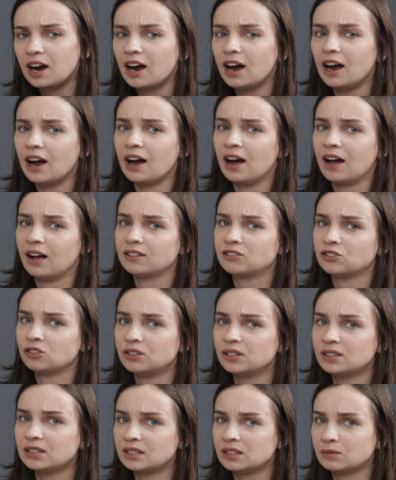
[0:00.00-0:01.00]
Uh, so
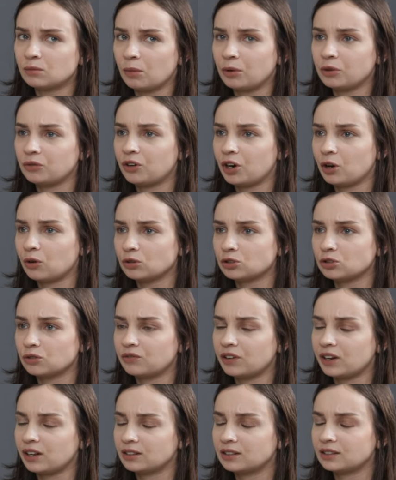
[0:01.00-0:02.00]
this is the moment where I also
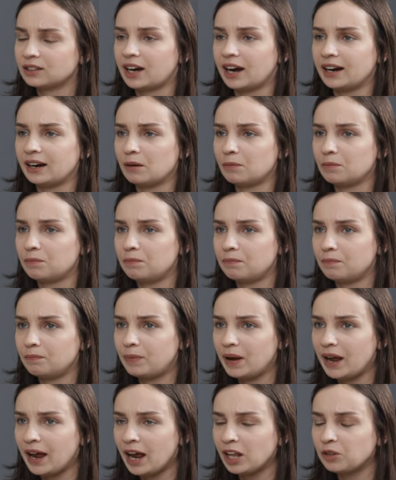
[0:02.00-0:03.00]
felt kind of
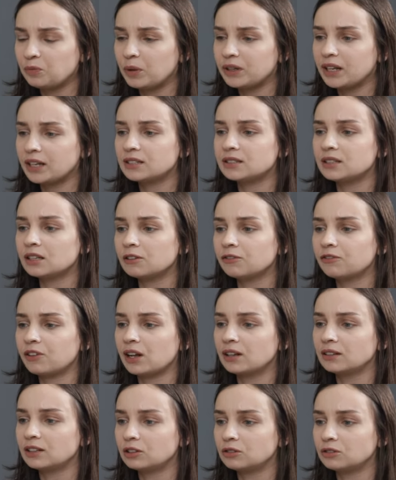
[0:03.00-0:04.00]
bad, but I still
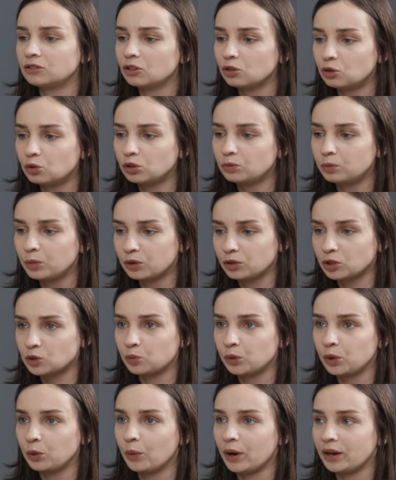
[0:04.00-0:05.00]
felt good because
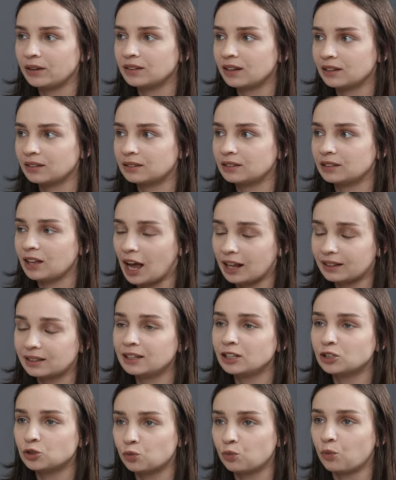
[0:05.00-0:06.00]
we went at, at
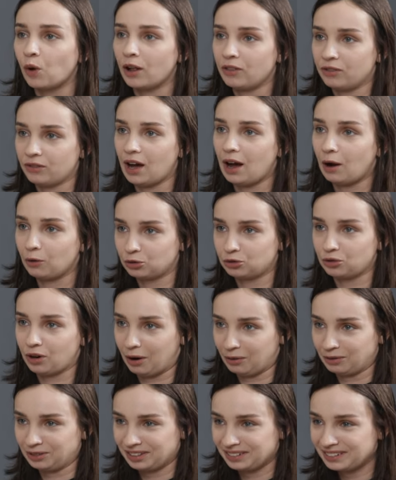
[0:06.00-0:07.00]
least one out
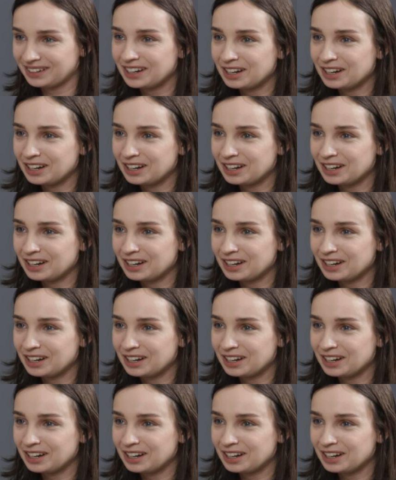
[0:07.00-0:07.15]
round.